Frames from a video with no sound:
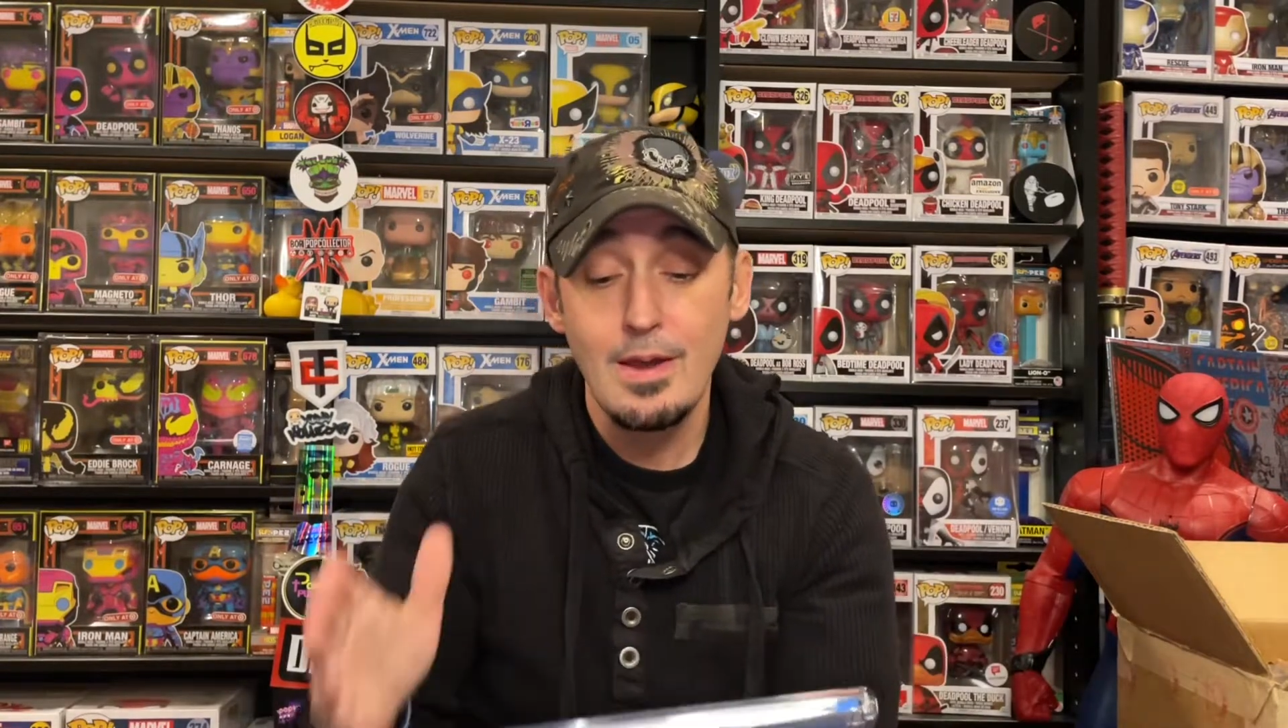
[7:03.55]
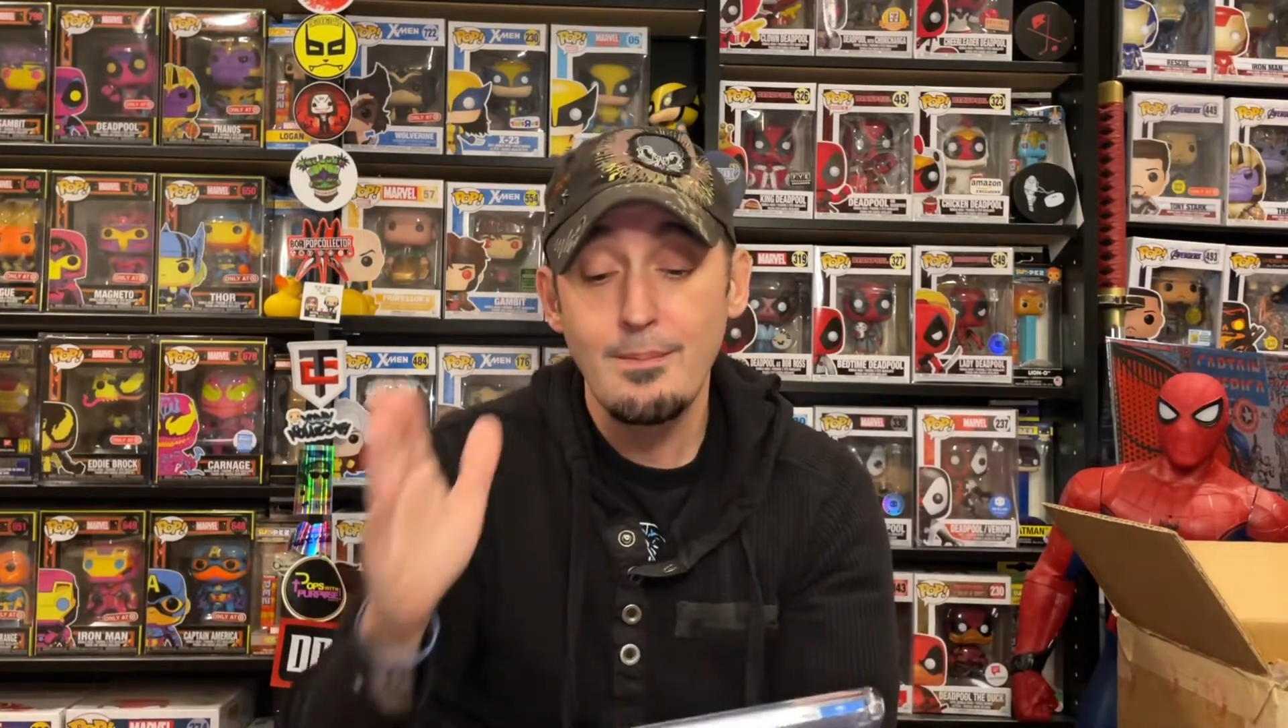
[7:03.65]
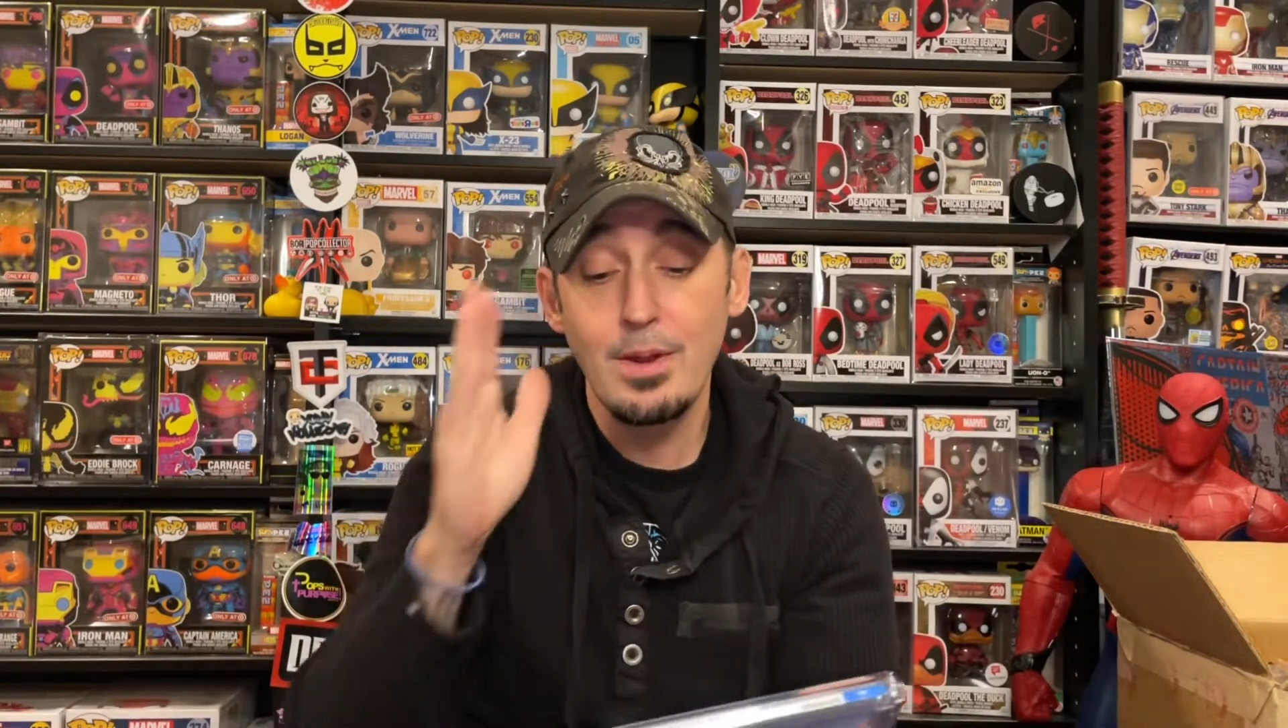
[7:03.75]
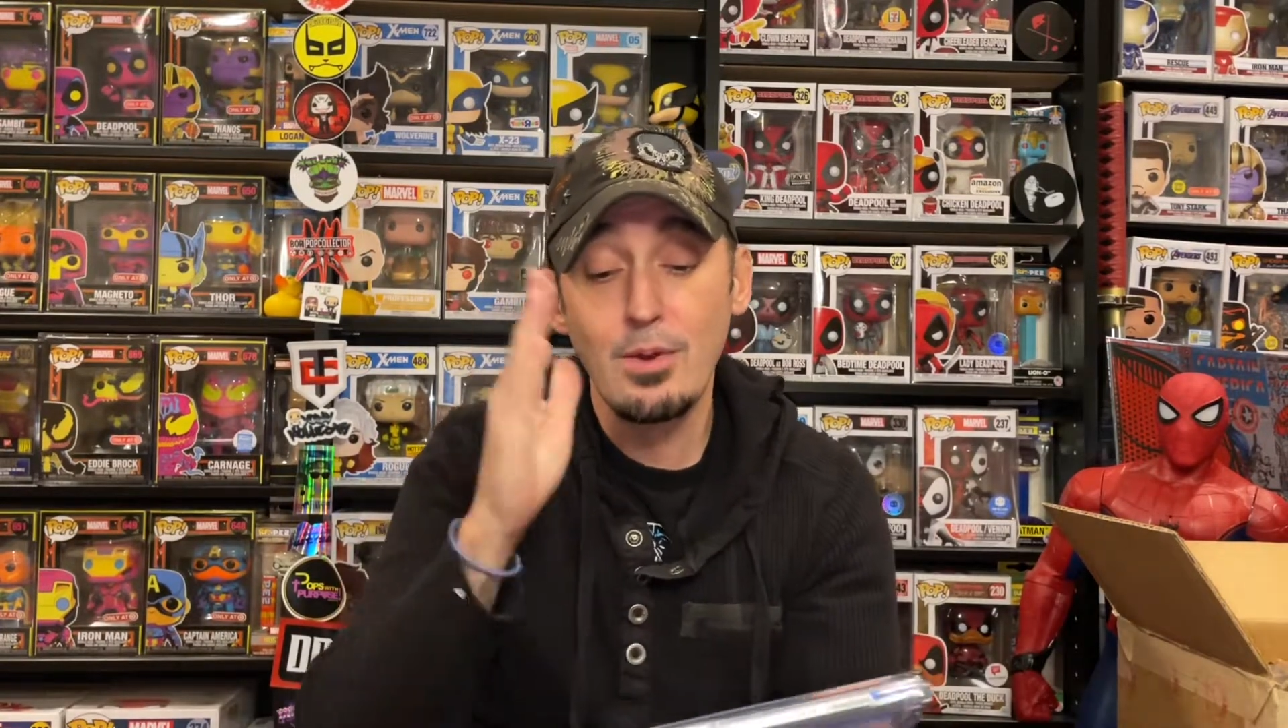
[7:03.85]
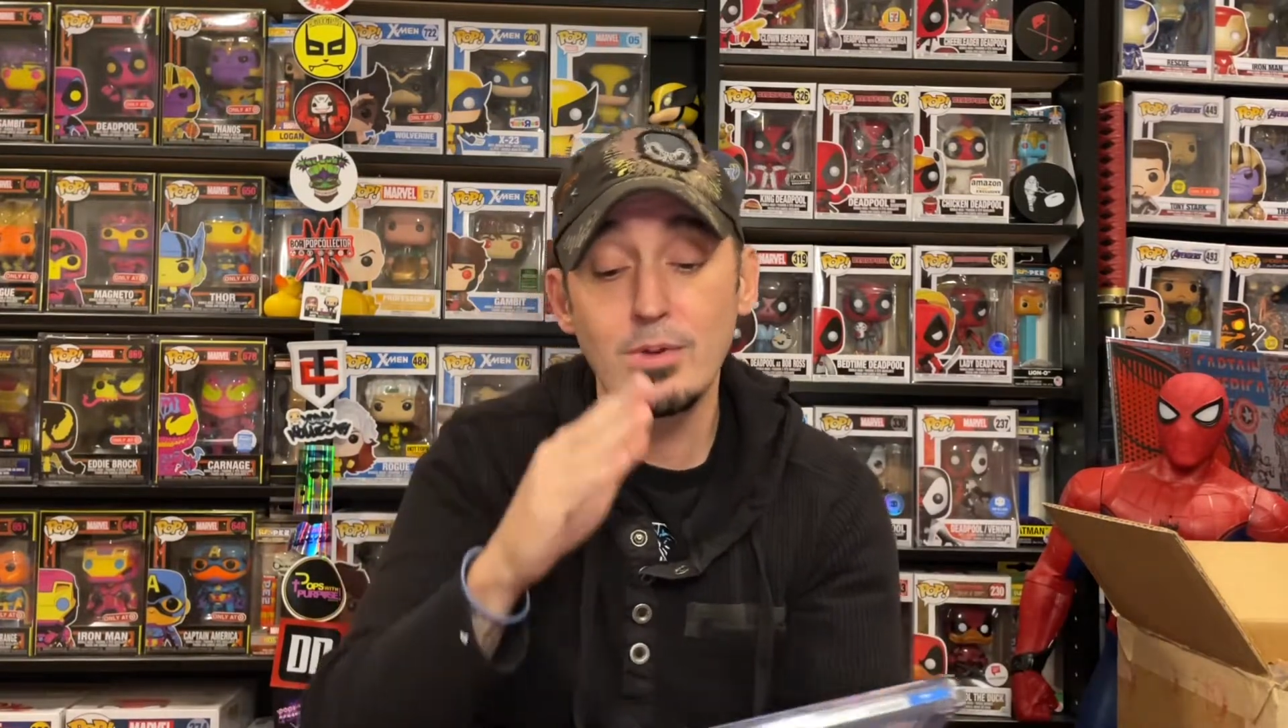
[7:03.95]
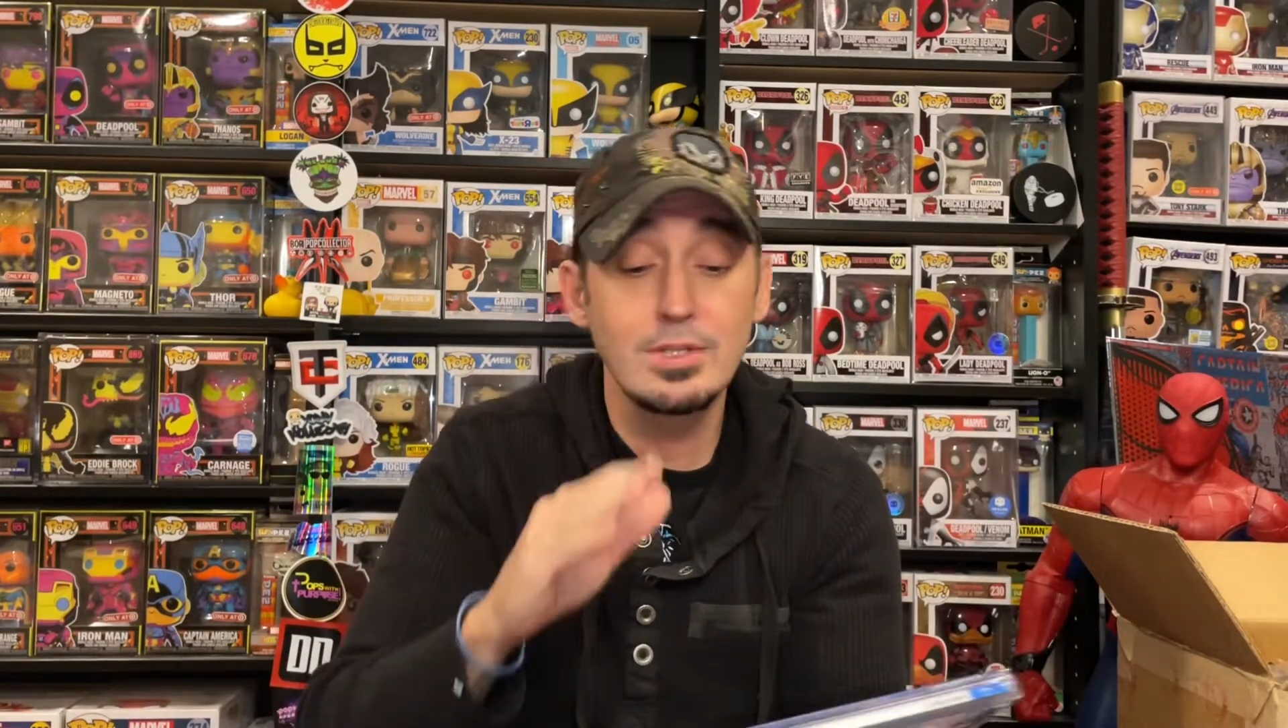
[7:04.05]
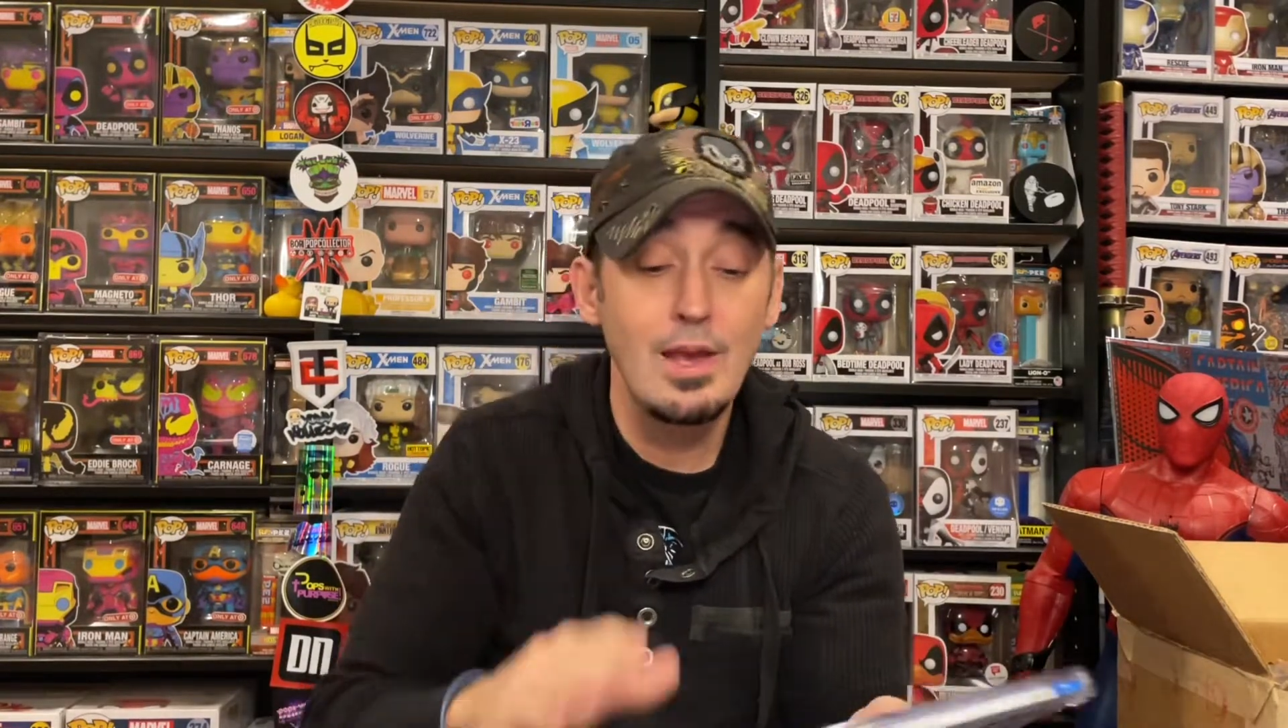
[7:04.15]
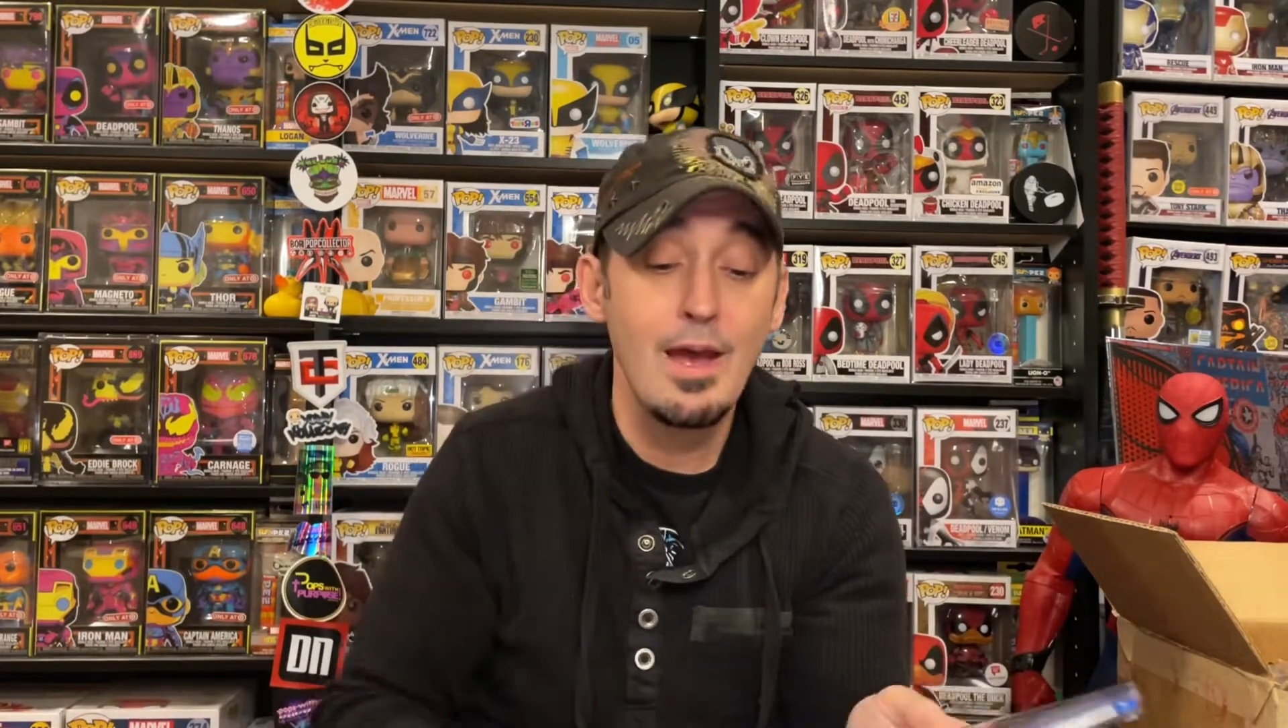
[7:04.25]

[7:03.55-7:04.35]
My goal is to